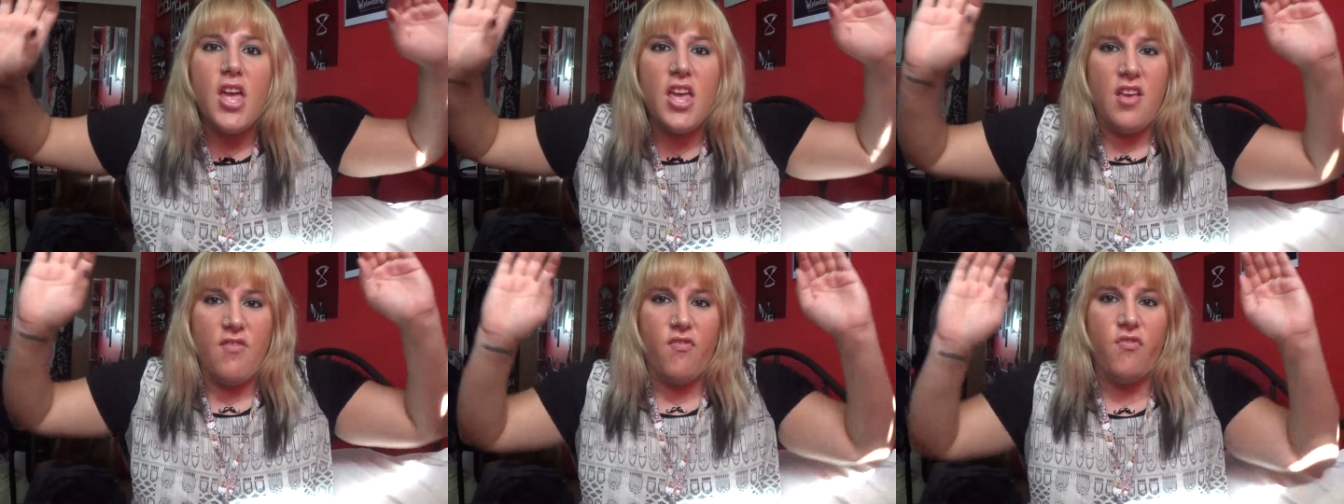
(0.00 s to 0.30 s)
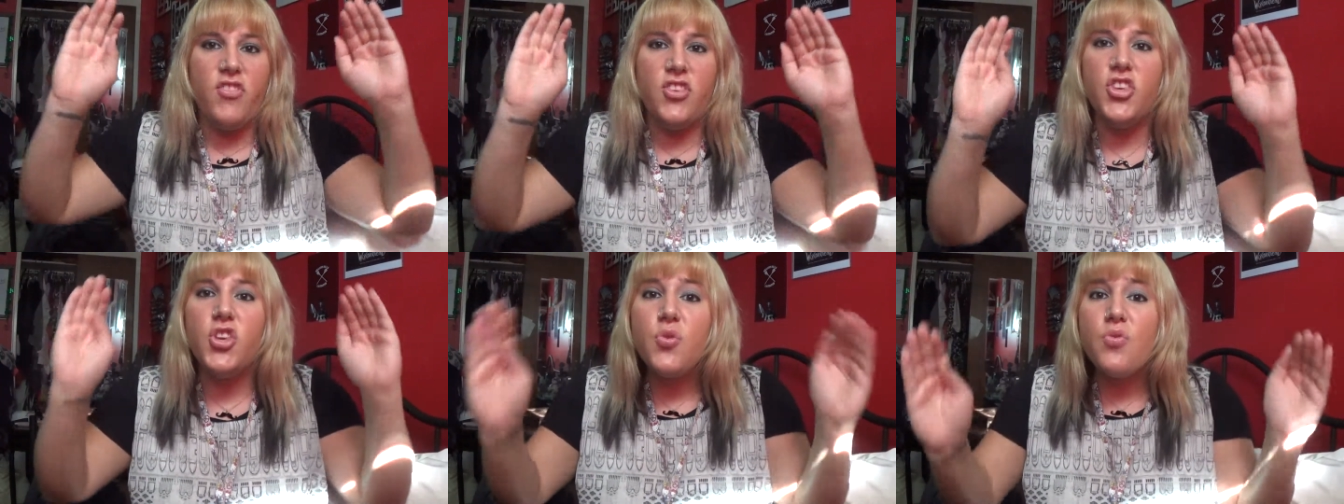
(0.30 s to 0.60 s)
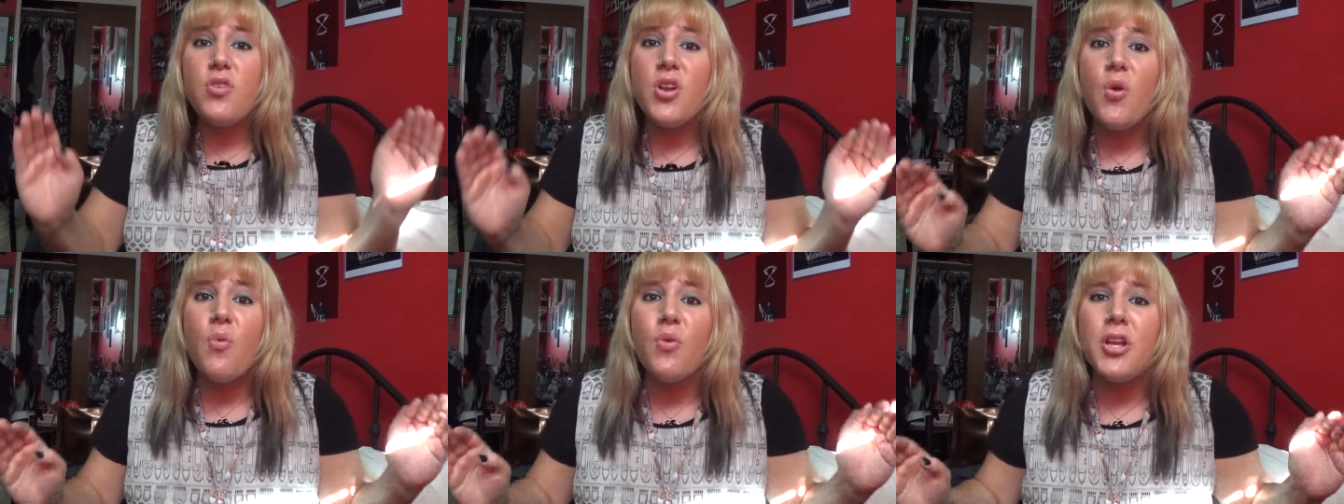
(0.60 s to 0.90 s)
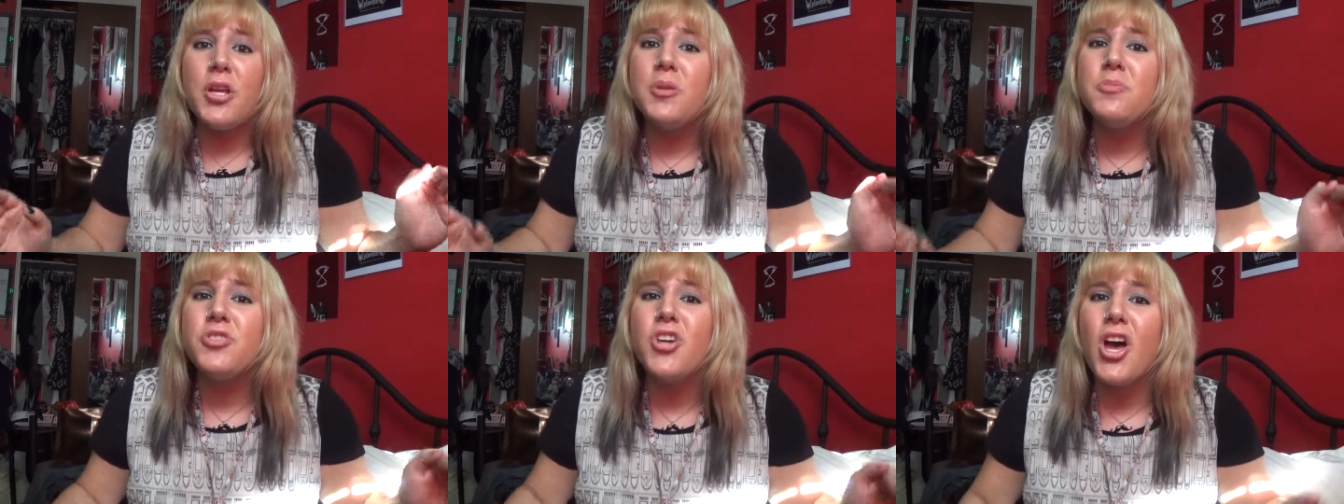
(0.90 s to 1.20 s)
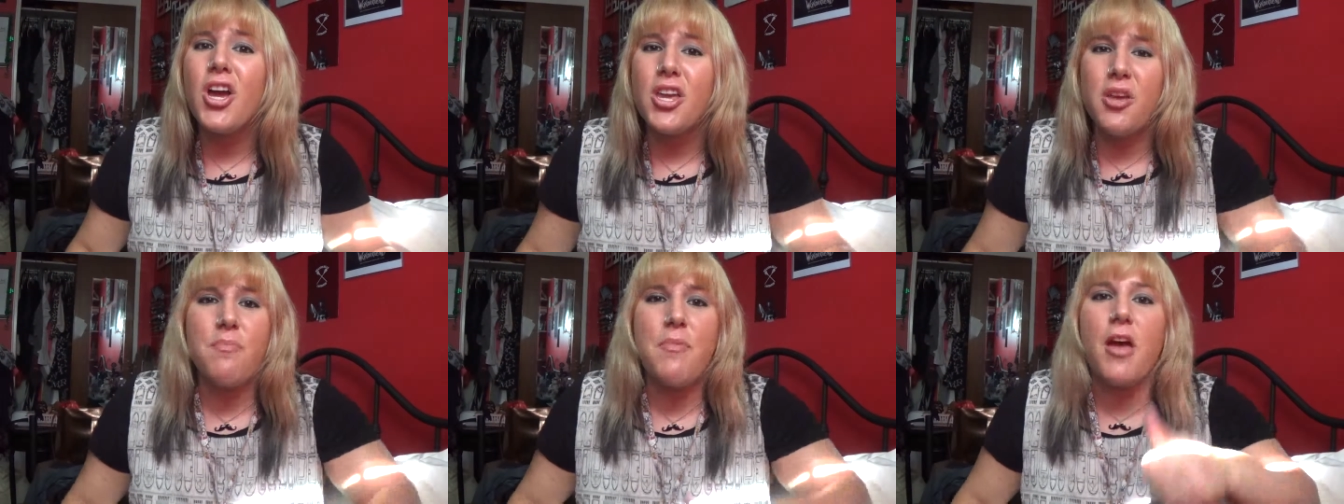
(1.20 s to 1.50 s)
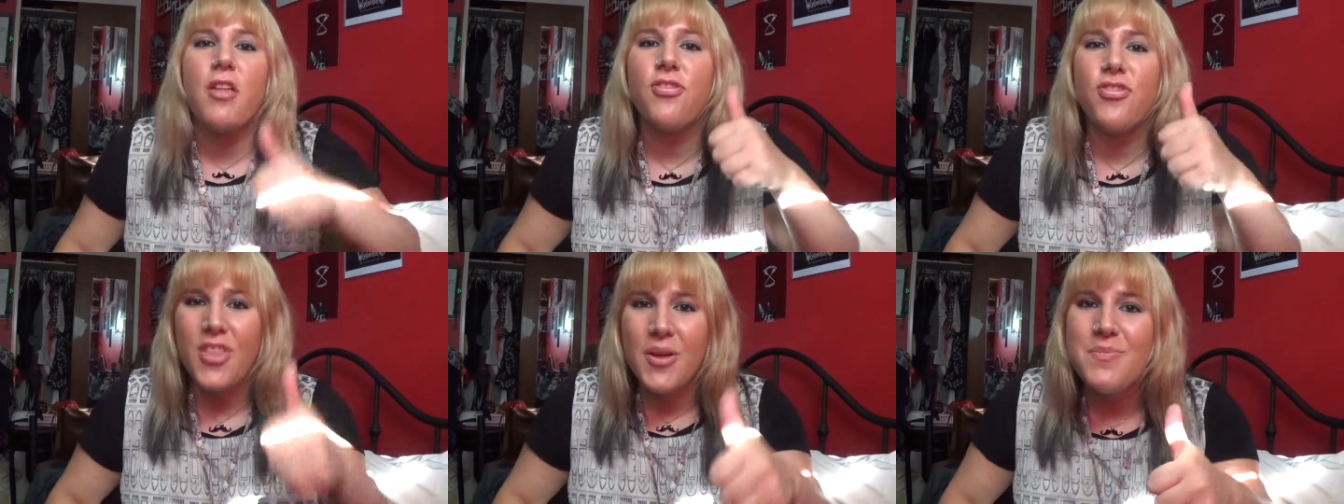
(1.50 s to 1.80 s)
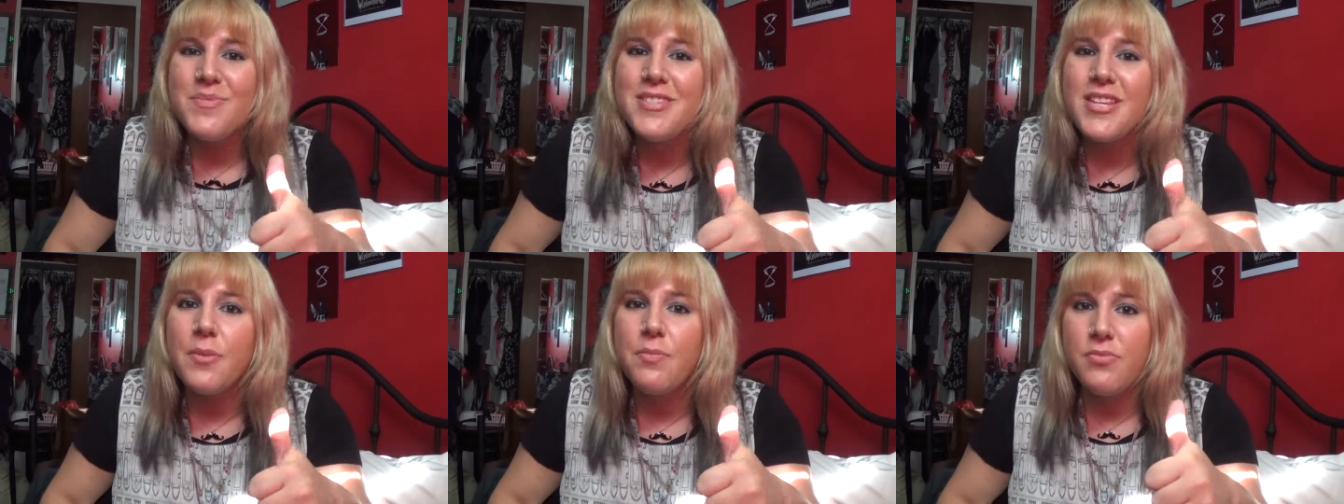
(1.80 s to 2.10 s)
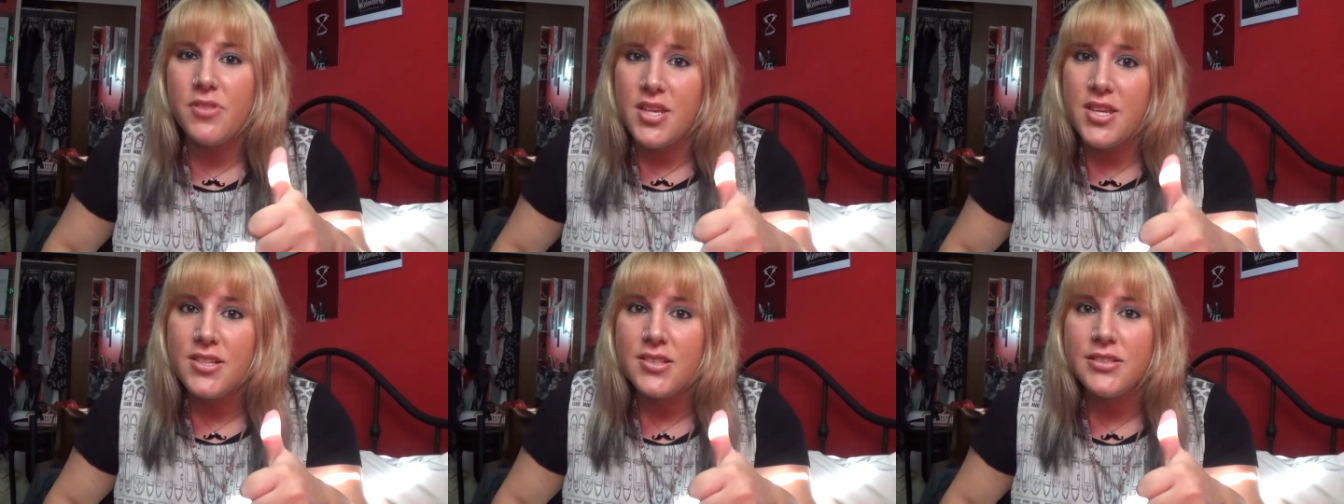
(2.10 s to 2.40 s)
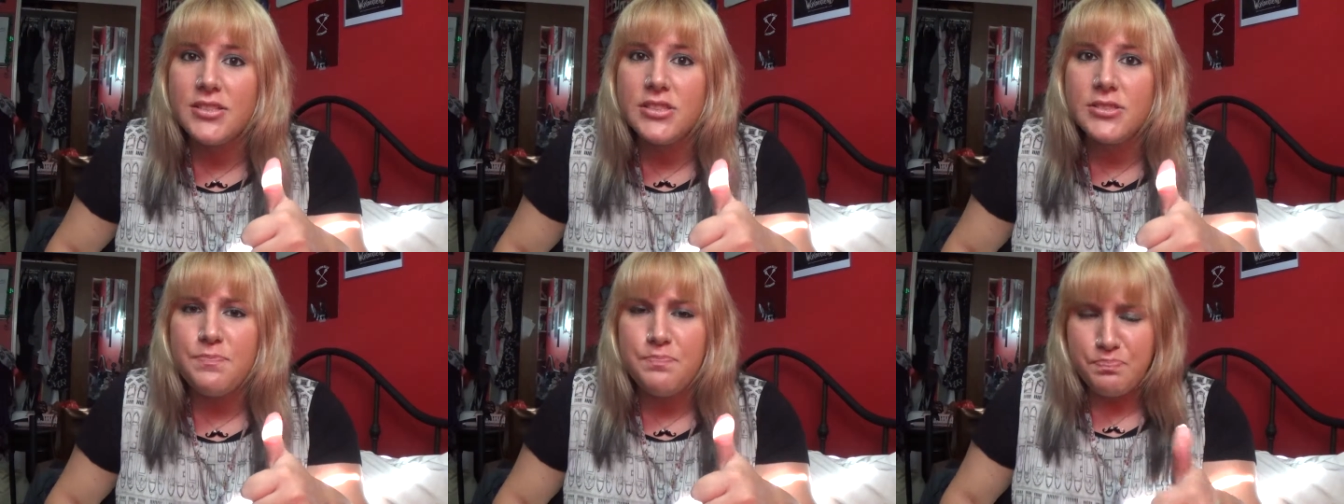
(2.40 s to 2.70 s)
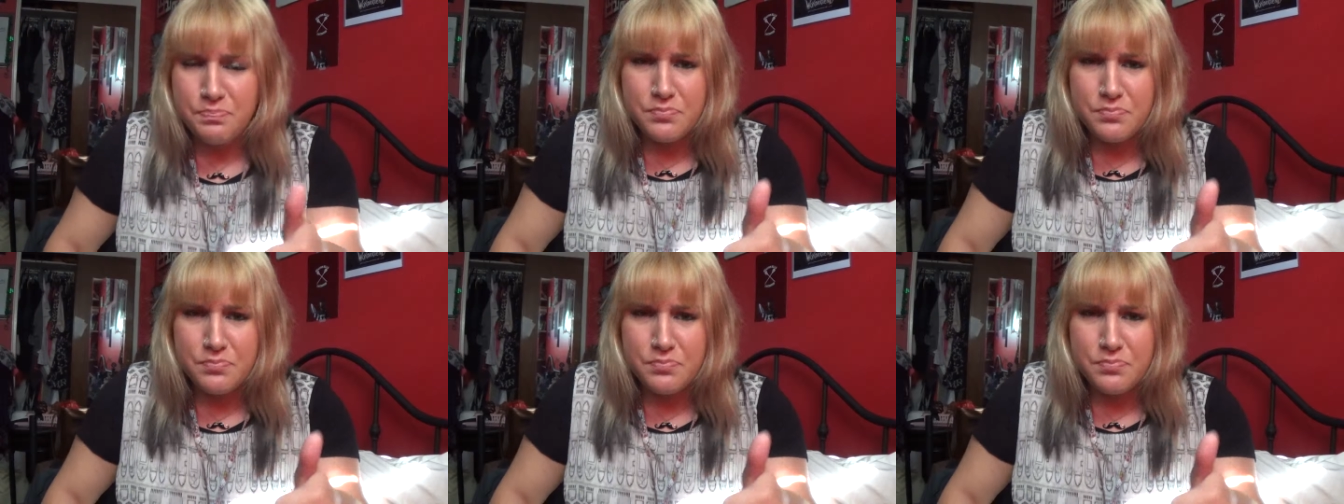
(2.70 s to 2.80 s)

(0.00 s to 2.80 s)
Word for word: If you know what I'm talking about, thumbs up this